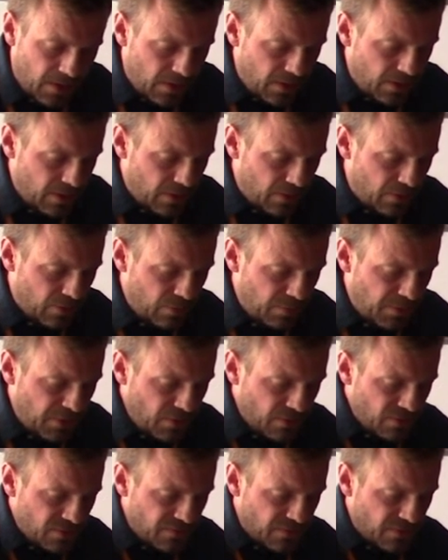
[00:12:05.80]
could be
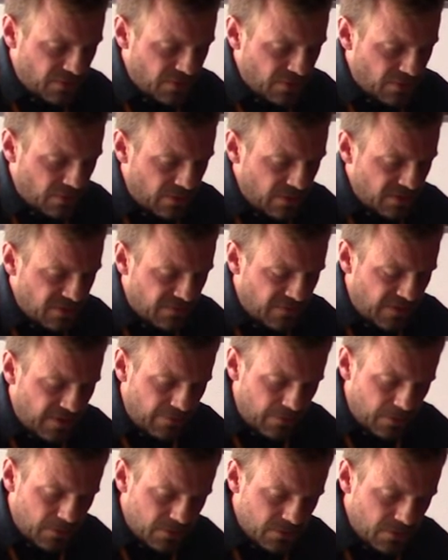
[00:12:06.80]
used for the storage of
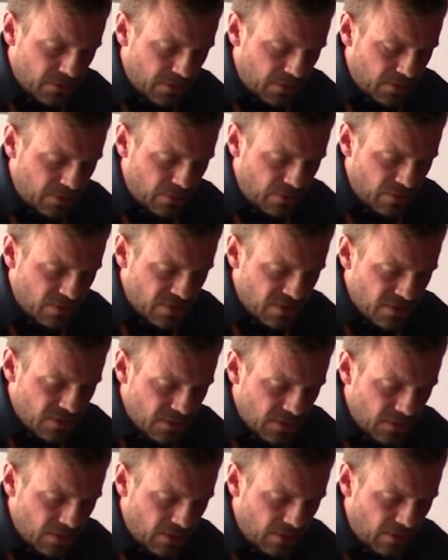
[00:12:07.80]
variable
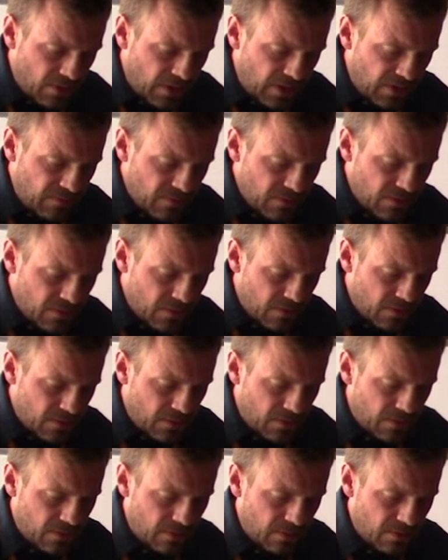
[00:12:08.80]
goods or even
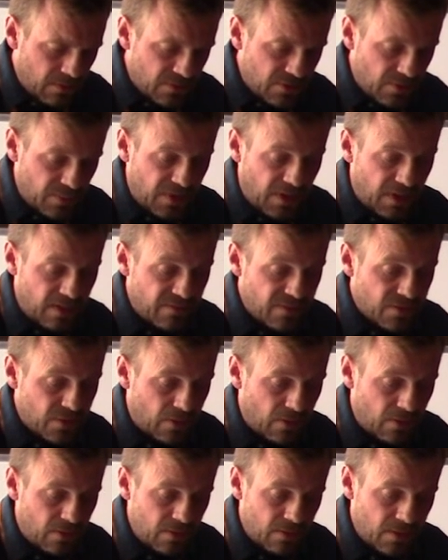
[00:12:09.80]
some kind of
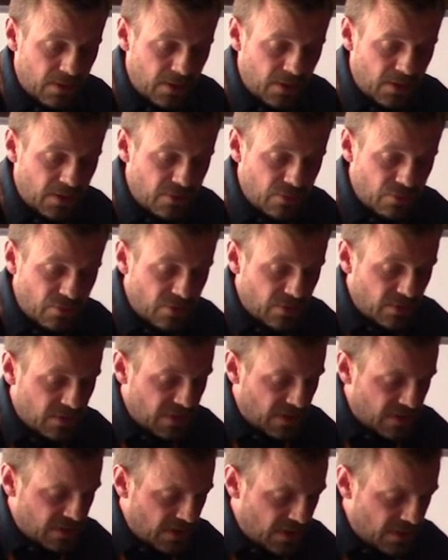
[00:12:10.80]
toll due to a
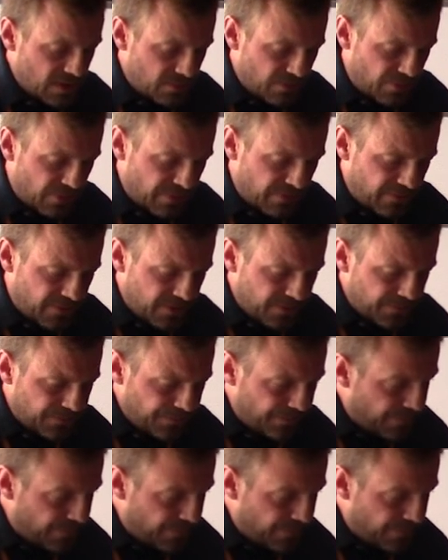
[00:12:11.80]
taxation profit.